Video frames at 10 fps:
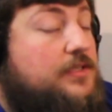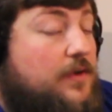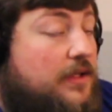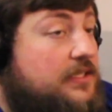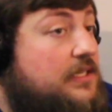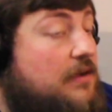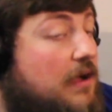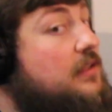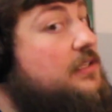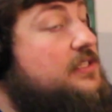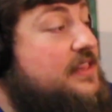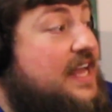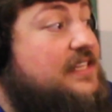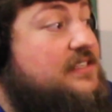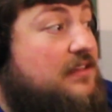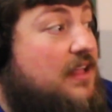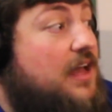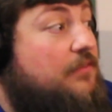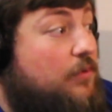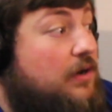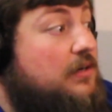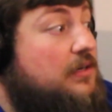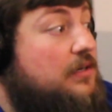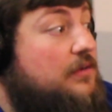So I'll acknowledge that that's a lot of work.